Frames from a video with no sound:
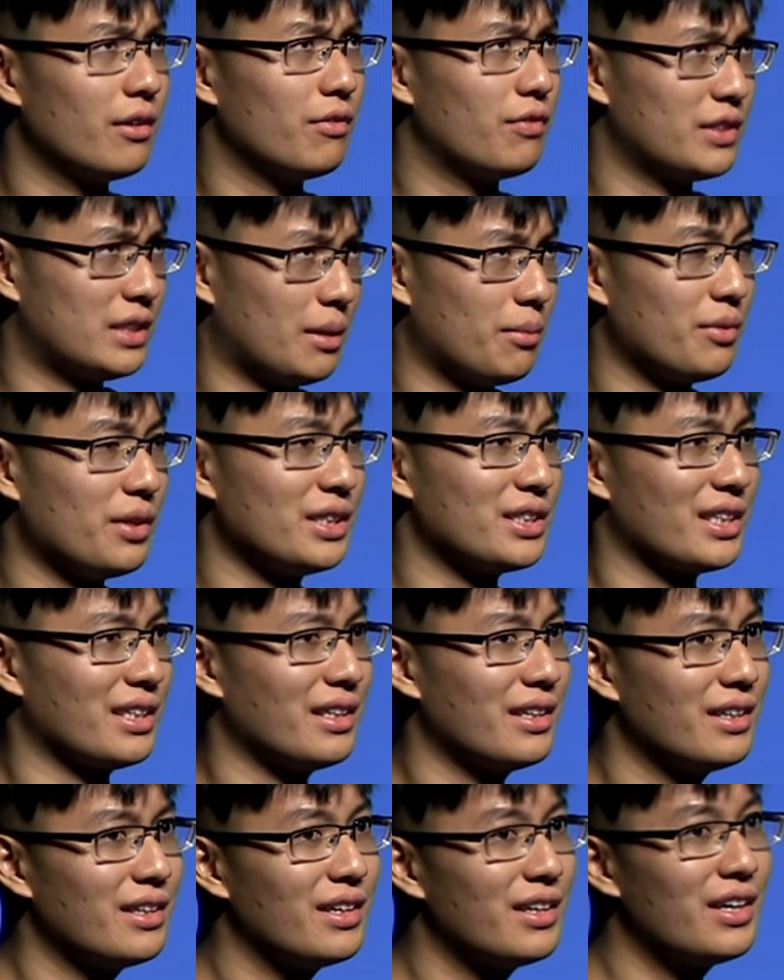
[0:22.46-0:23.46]
for some
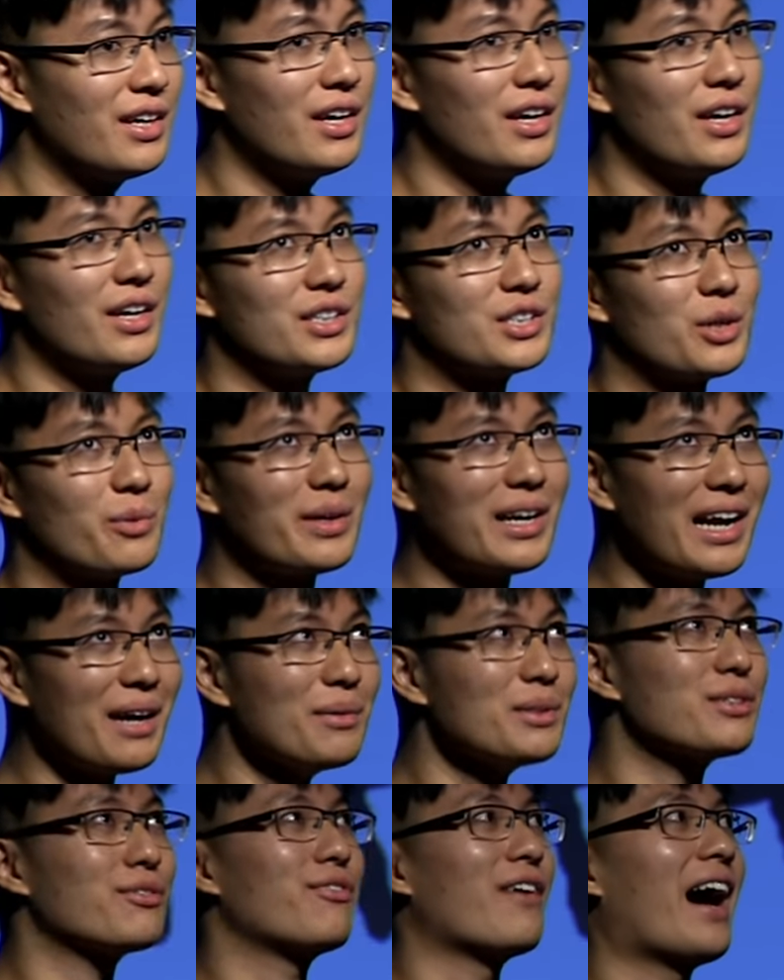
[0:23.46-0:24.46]
reason. So when I
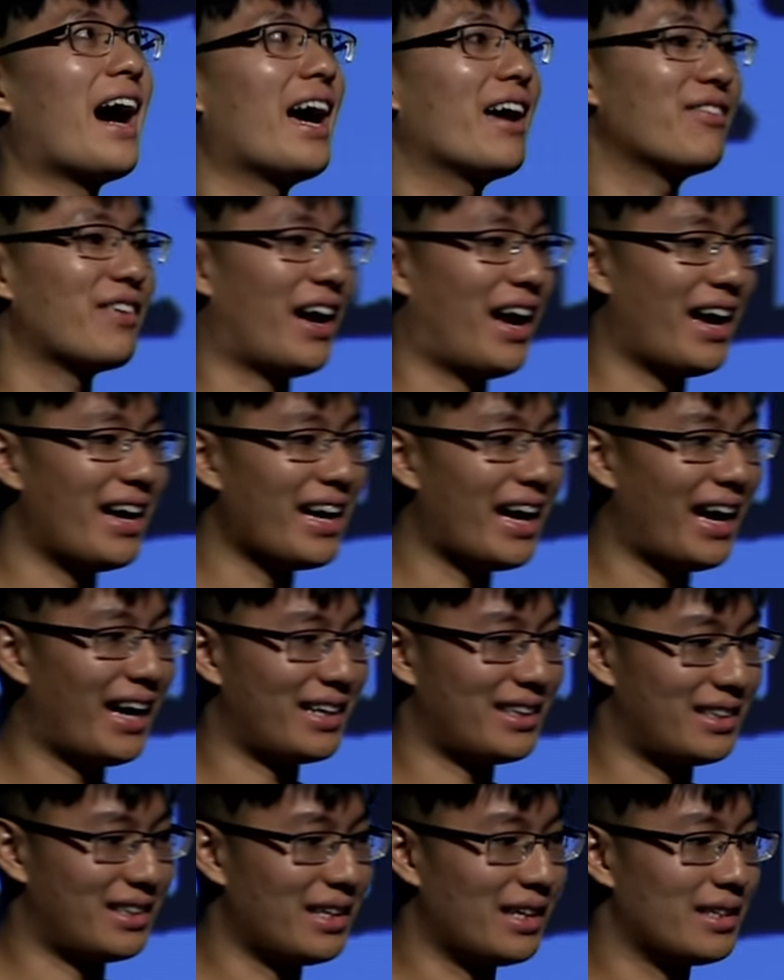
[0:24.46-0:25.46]
was five, I
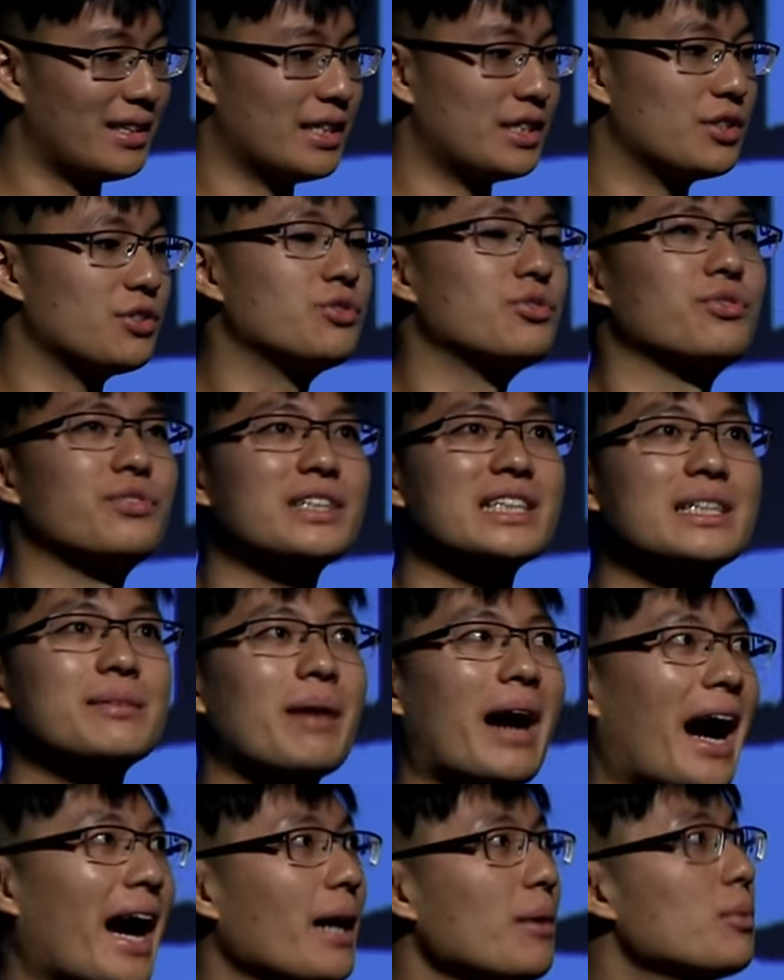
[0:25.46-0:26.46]
had this dream.
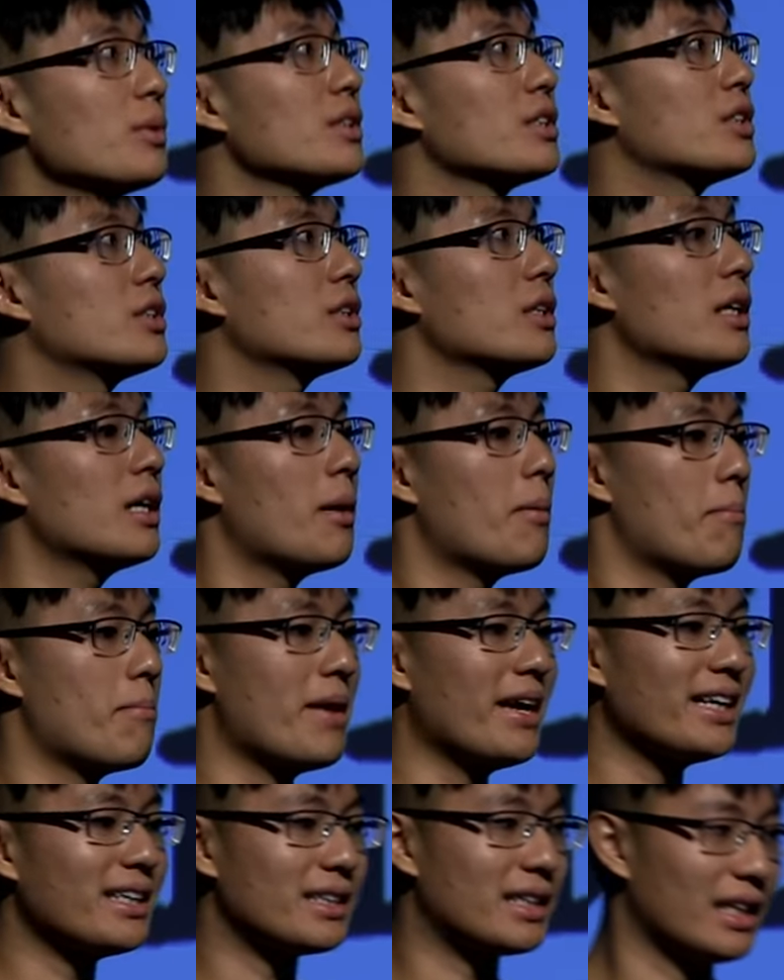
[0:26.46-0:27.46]
I would
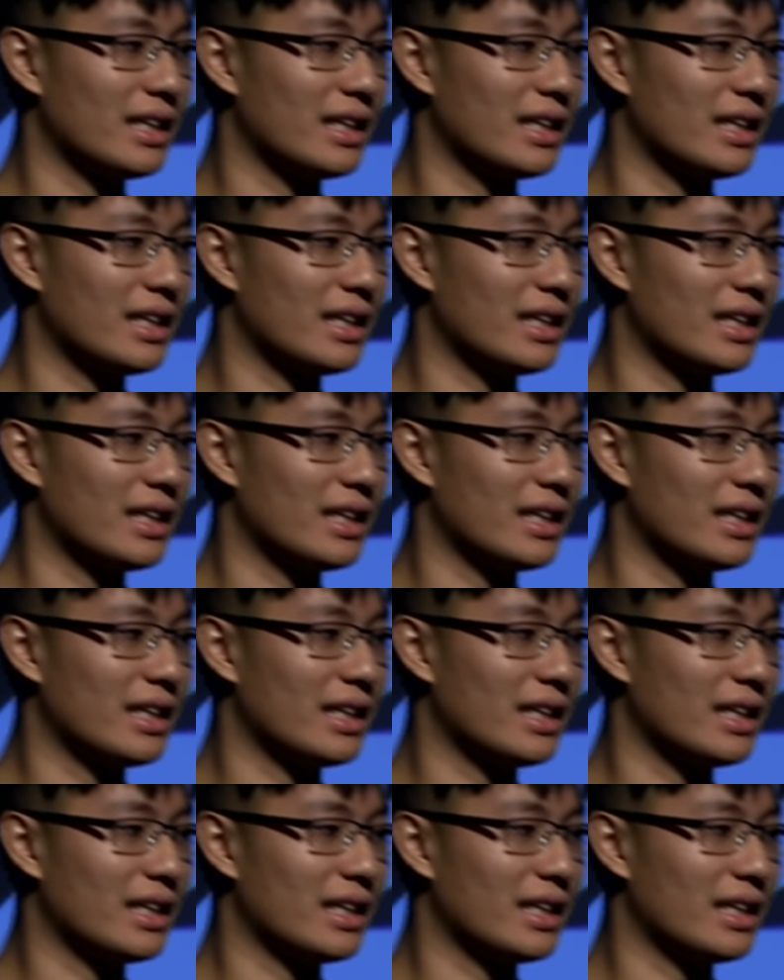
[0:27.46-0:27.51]
make the